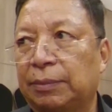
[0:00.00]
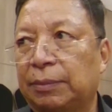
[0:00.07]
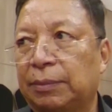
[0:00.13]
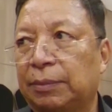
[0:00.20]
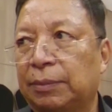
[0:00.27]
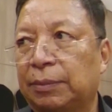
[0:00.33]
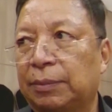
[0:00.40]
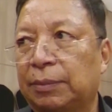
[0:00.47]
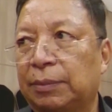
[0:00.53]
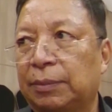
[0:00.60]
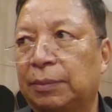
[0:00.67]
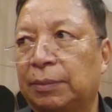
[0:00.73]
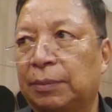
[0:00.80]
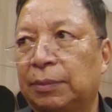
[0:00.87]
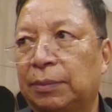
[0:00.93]
was
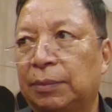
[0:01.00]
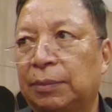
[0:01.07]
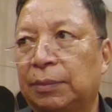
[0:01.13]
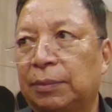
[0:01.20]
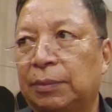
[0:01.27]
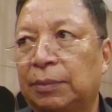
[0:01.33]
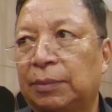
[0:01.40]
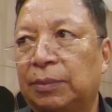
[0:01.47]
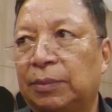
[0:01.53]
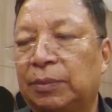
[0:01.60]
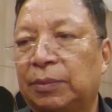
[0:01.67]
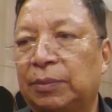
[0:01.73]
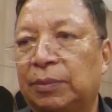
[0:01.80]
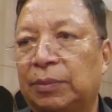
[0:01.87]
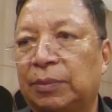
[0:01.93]
everyone satisfied with the
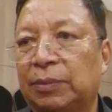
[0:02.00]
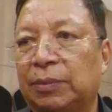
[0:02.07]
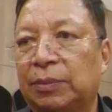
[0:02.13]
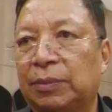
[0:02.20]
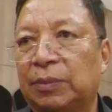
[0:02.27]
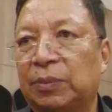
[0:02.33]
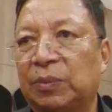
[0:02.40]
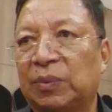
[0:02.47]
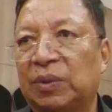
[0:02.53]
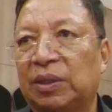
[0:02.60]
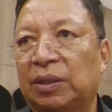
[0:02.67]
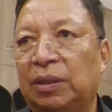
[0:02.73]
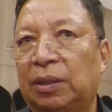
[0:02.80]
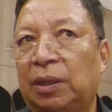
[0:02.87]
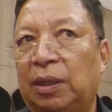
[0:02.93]

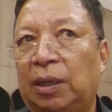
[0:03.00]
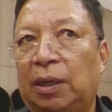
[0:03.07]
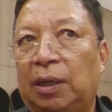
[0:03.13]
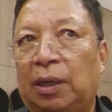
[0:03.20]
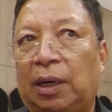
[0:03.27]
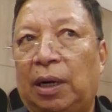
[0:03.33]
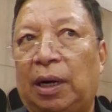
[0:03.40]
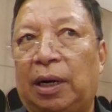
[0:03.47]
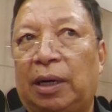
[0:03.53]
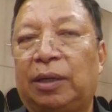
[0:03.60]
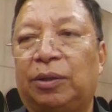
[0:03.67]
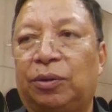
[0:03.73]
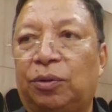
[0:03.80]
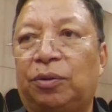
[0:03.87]
presentation?